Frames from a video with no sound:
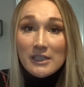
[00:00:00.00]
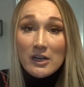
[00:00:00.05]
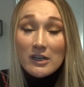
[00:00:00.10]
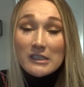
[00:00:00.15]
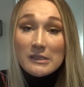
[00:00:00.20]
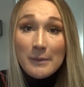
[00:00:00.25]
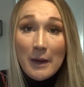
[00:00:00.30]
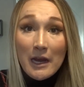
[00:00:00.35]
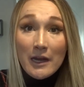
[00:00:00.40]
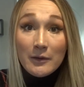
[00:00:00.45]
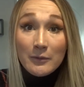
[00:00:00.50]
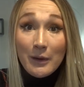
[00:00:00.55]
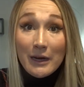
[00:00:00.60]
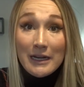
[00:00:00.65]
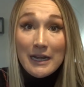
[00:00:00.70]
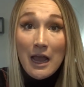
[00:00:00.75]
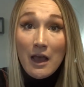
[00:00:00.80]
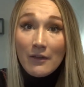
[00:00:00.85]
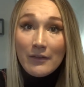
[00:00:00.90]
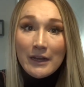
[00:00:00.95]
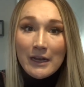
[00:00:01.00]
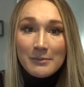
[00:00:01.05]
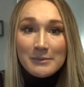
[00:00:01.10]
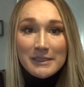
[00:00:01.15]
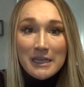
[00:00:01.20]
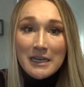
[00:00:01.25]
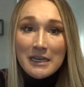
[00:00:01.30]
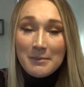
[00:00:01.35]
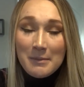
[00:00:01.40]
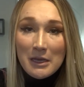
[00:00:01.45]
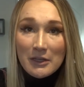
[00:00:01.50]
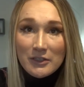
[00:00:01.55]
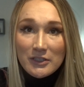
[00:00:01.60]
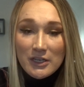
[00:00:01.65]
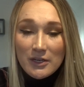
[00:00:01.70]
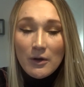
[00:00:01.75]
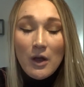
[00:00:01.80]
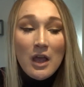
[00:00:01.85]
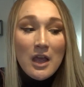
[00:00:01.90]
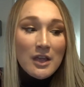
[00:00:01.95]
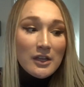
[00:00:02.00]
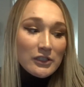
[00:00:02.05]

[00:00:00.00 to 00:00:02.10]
that are expiring right now that I'm sending mail to.